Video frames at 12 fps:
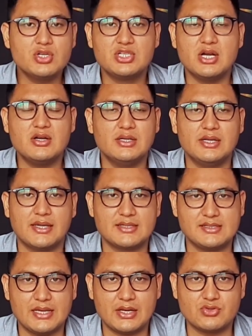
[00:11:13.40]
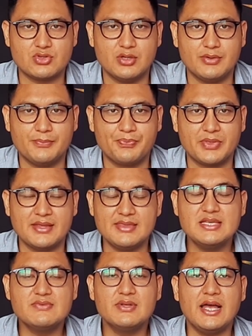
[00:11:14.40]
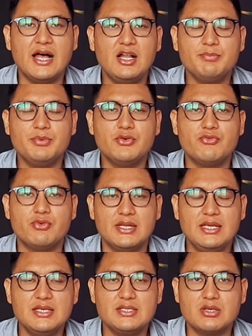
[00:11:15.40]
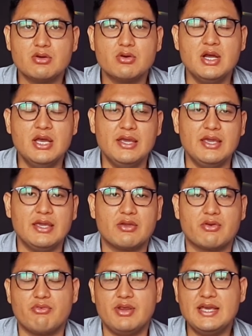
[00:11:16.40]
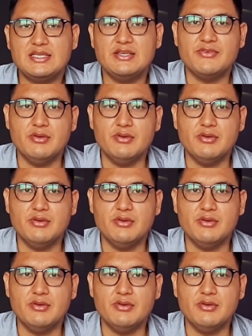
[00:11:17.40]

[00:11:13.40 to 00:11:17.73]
journaling, etc. These will help you release your creative